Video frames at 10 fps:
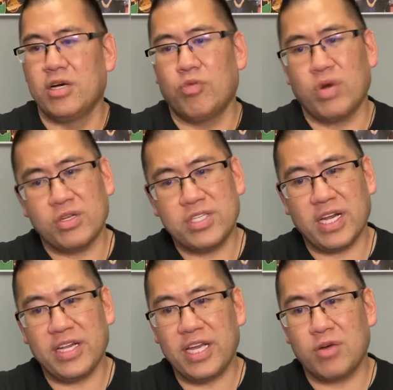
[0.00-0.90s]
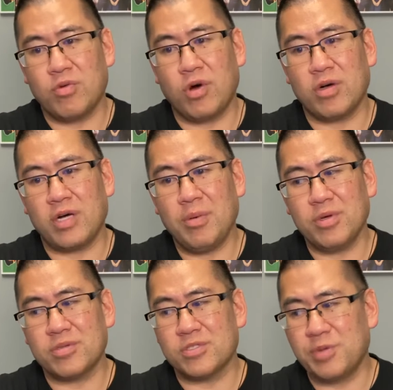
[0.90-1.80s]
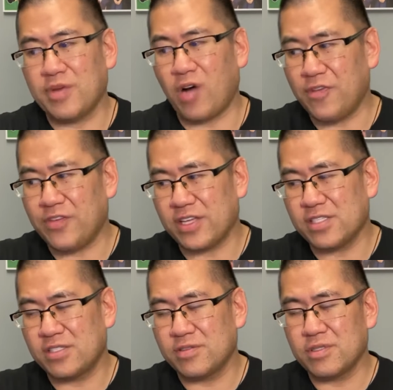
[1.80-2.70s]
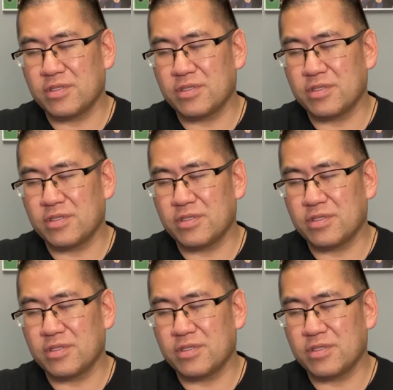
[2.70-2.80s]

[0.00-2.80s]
What else did I like? Well, how about, speaking of offense,